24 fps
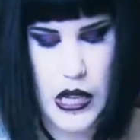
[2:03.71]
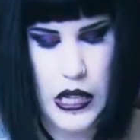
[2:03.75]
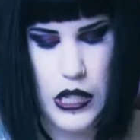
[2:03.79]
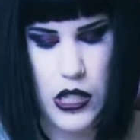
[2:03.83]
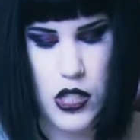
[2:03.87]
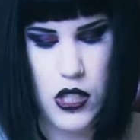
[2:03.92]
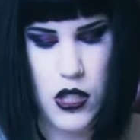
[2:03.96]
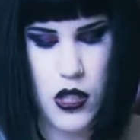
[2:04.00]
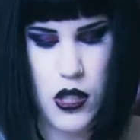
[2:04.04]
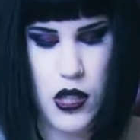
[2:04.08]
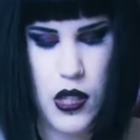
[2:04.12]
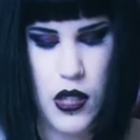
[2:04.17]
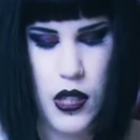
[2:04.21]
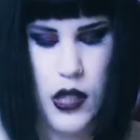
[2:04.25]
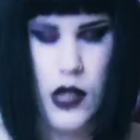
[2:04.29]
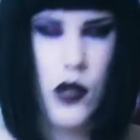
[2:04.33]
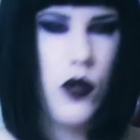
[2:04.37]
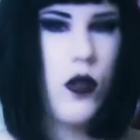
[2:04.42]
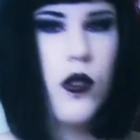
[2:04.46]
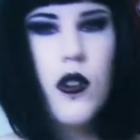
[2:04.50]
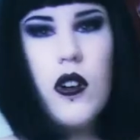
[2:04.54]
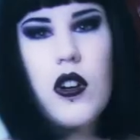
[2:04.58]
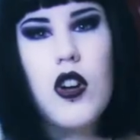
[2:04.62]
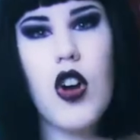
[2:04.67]
into the
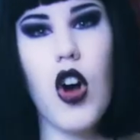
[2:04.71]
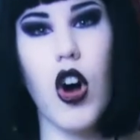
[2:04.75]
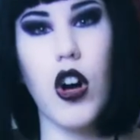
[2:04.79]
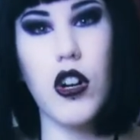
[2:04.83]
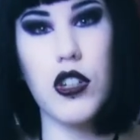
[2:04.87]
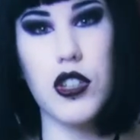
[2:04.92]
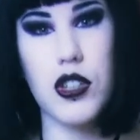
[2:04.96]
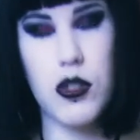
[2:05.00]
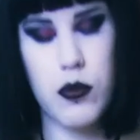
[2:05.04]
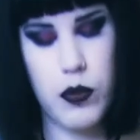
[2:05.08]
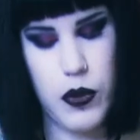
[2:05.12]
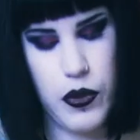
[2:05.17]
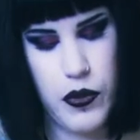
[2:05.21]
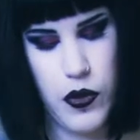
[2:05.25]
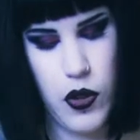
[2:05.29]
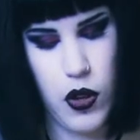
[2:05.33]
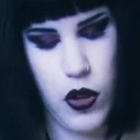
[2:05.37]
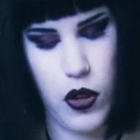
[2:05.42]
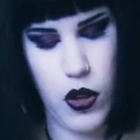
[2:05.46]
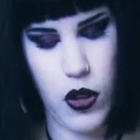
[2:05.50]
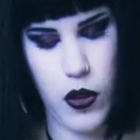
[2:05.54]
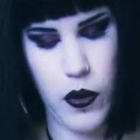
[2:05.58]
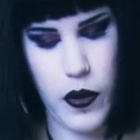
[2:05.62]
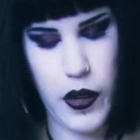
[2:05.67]
little concoction we've
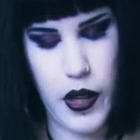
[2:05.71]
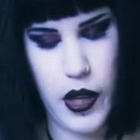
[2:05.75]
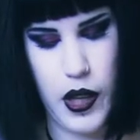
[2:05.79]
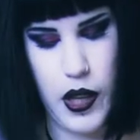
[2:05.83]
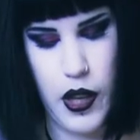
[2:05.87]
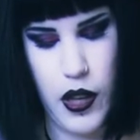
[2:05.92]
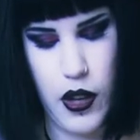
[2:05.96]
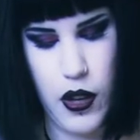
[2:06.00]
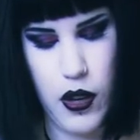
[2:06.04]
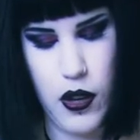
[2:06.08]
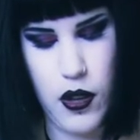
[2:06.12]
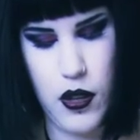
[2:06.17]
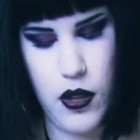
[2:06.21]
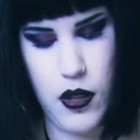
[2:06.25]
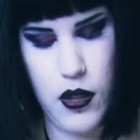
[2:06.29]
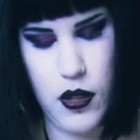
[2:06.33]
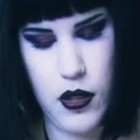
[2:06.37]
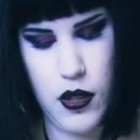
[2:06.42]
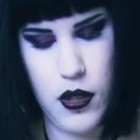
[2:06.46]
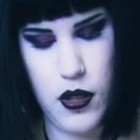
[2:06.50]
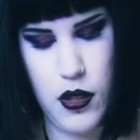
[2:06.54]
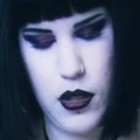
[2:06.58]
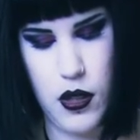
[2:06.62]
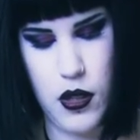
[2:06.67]
got going here.
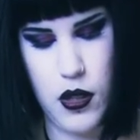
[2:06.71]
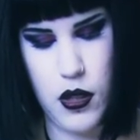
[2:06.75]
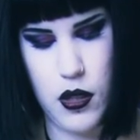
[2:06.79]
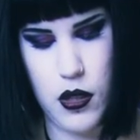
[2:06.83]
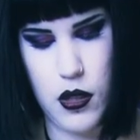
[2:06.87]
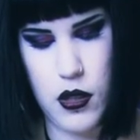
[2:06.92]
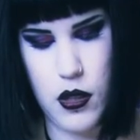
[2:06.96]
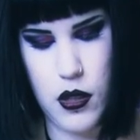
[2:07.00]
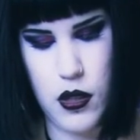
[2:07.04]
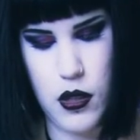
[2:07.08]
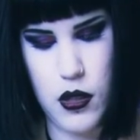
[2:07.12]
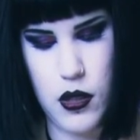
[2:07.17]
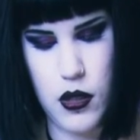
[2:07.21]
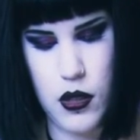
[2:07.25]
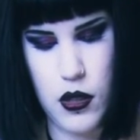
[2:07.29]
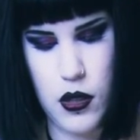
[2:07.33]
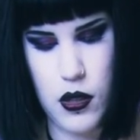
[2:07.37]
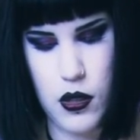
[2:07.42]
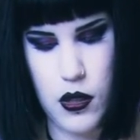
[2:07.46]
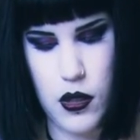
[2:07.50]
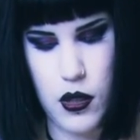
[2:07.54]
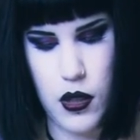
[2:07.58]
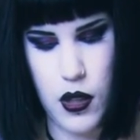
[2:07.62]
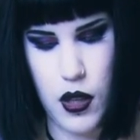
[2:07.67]

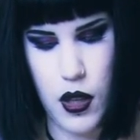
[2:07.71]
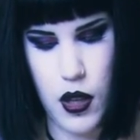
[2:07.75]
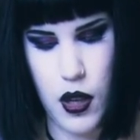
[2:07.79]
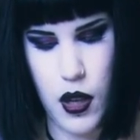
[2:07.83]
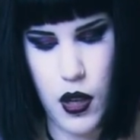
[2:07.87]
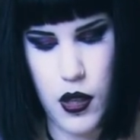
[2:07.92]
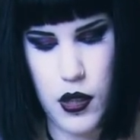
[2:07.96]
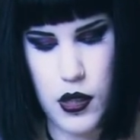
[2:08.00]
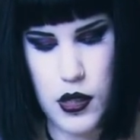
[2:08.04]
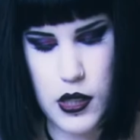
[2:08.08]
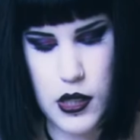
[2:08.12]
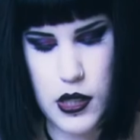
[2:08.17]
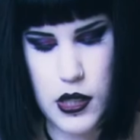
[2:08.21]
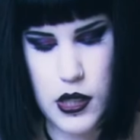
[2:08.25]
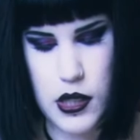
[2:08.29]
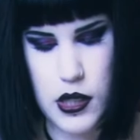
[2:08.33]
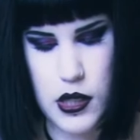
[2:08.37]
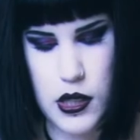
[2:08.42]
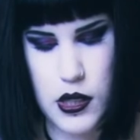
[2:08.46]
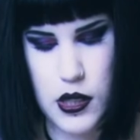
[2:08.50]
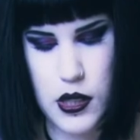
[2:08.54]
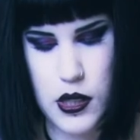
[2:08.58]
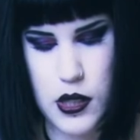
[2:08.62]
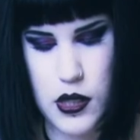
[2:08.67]
Yeah, this
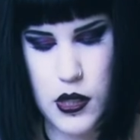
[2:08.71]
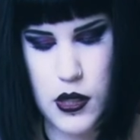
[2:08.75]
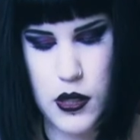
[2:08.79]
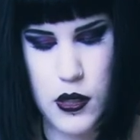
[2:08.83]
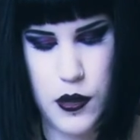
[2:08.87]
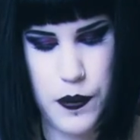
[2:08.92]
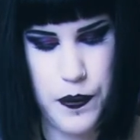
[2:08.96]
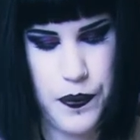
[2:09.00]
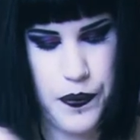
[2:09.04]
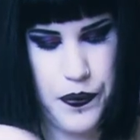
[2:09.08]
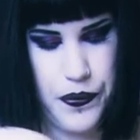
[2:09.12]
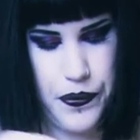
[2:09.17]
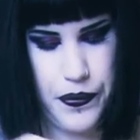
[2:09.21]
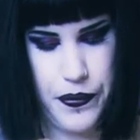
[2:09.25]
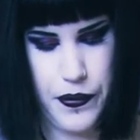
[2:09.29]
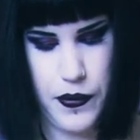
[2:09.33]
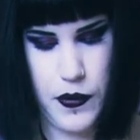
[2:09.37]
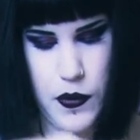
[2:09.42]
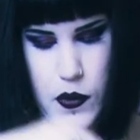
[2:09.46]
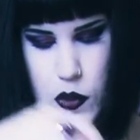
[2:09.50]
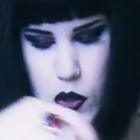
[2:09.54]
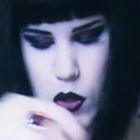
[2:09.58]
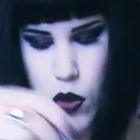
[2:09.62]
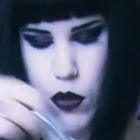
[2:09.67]
is
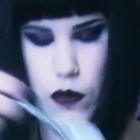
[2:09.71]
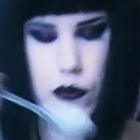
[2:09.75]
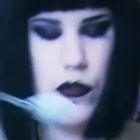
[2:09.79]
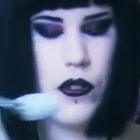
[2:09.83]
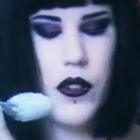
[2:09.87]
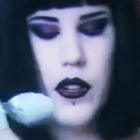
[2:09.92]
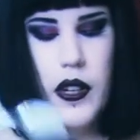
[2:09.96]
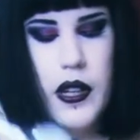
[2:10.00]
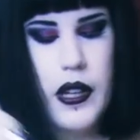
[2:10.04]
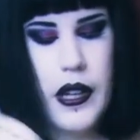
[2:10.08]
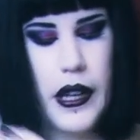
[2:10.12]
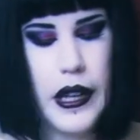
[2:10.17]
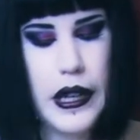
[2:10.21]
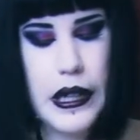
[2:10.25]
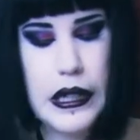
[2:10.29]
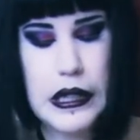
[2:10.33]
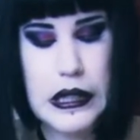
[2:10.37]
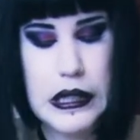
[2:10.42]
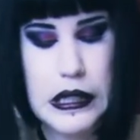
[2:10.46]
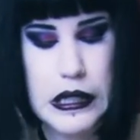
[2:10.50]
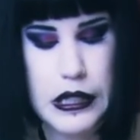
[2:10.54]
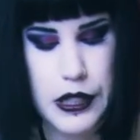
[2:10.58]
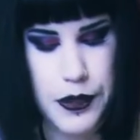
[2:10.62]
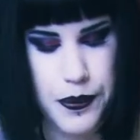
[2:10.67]
not very
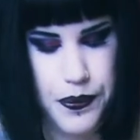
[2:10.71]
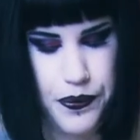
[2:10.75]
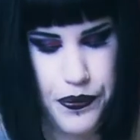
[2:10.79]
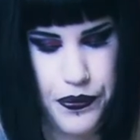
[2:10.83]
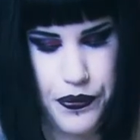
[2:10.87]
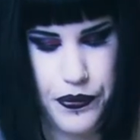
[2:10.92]
neat.